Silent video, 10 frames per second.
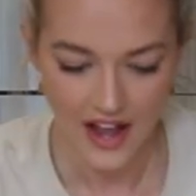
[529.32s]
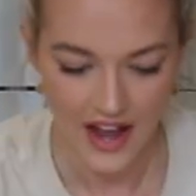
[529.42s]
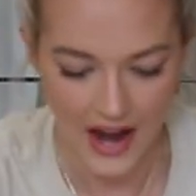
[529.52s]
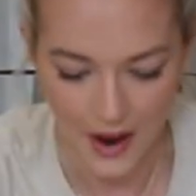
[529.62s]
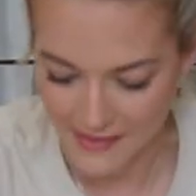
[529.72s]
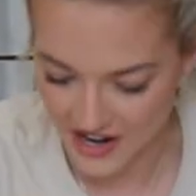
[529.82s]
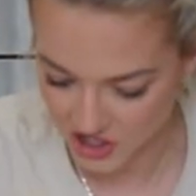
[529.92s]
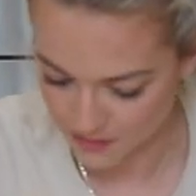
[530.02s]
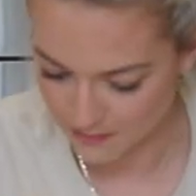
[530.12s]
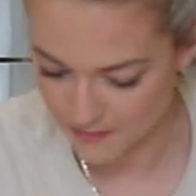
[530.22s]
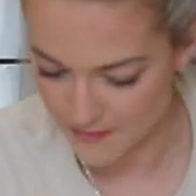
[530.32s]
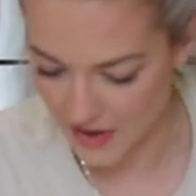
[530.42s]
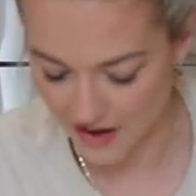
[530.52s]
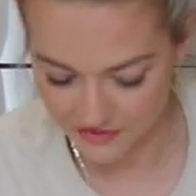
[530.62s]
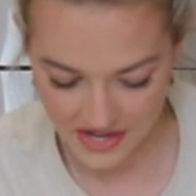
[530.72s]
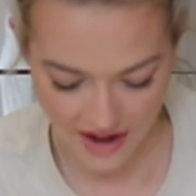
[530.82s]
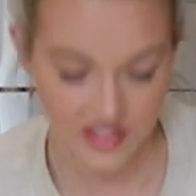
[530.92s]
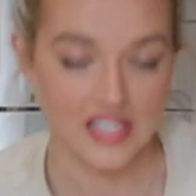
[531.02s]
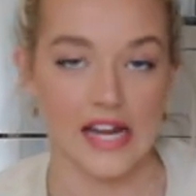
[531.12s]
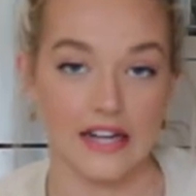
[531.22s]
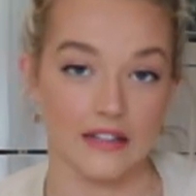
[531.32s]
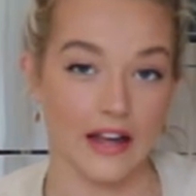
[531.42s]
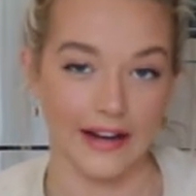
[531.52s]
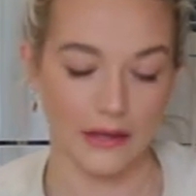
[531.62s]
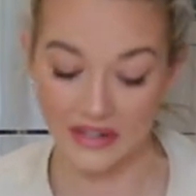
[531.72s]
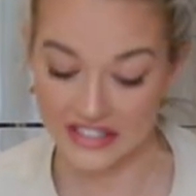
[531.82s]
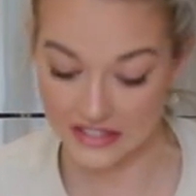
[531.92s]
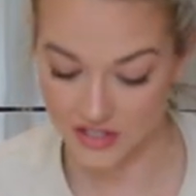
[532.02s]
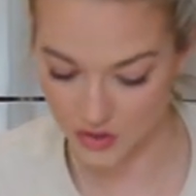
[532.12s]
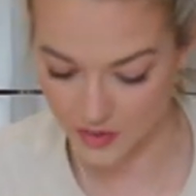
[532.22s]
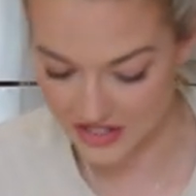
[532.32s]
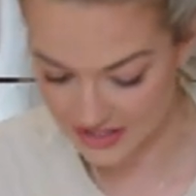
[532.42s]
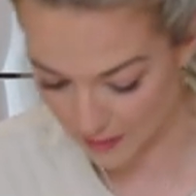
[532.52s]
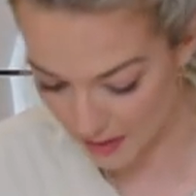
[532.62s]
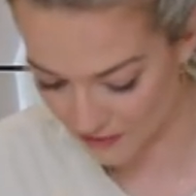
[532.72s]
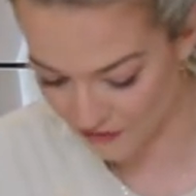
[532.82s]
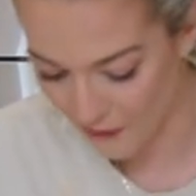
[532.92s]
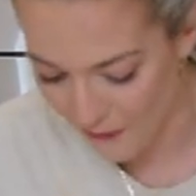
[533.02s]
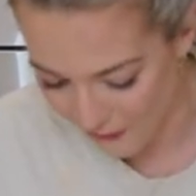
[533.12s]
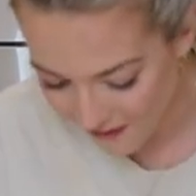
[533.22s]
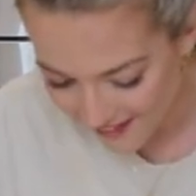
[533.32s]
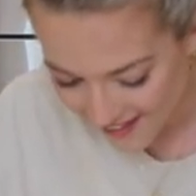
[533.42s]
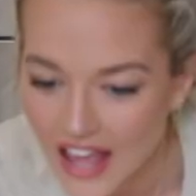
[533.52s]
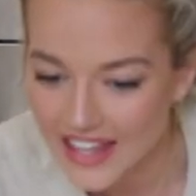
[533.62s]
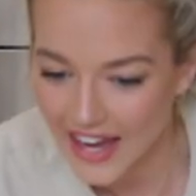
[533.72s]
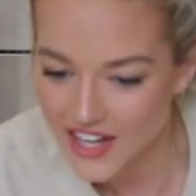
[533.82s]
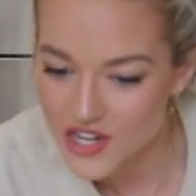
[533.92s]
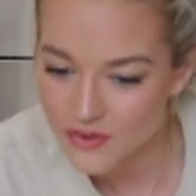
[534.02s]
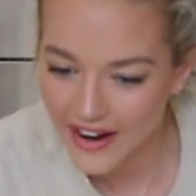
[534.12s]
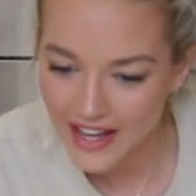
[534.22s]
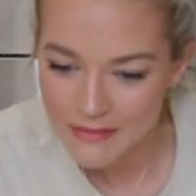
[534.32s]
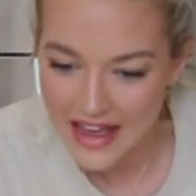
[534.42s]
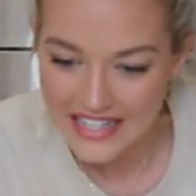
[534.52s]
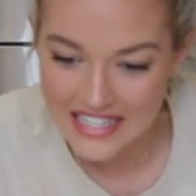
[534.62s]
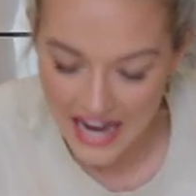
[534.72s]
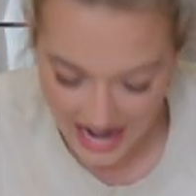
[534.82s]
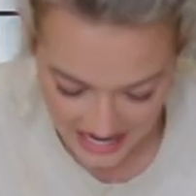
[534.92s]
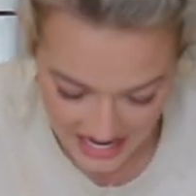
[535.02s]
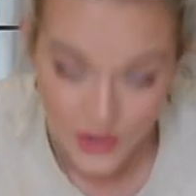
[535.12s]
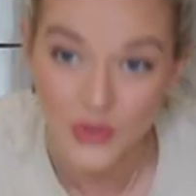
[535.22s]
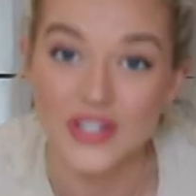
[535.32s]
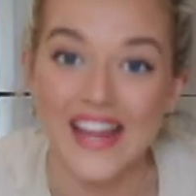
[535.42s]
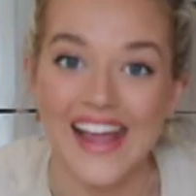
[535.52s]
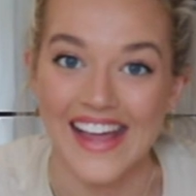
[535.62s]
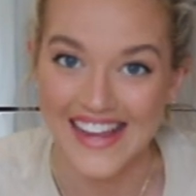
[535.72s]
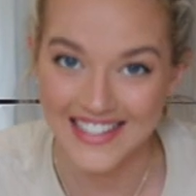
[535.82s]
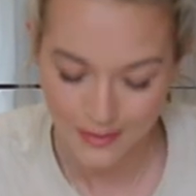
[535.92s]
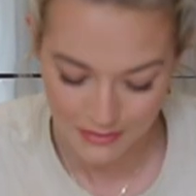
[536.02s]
how much I've never seen anyone do it this way before. Can you recommend any good HIIT